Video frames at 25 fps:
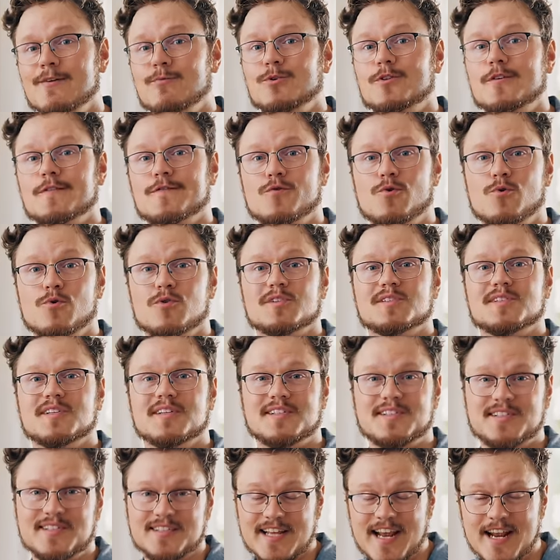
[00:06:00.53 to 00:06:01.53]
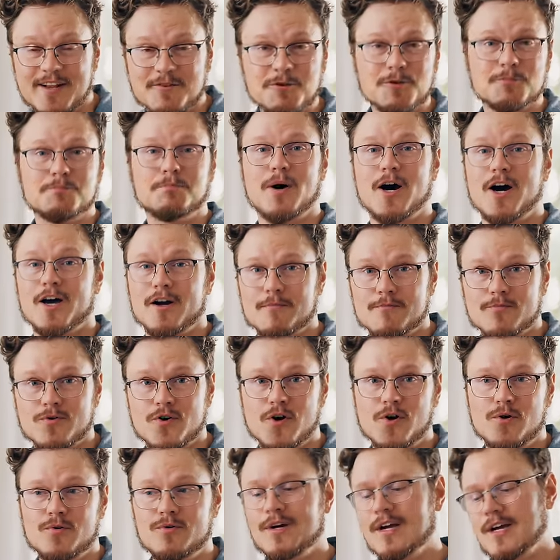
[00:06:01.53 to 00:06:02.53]
with of course standard bottom
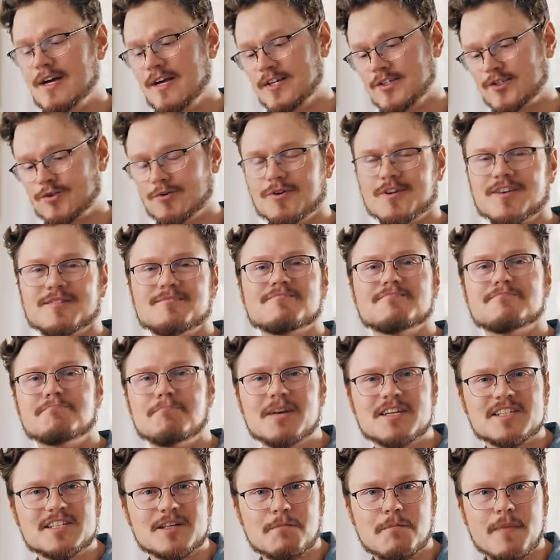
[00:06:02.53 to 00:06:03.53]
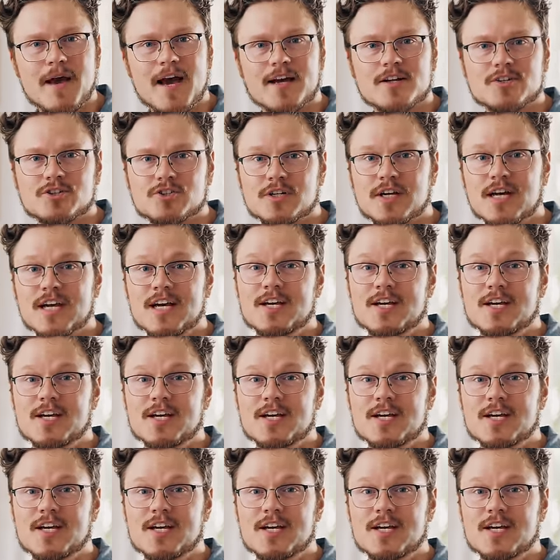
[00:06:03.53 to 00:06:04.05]
row so you can mix and match.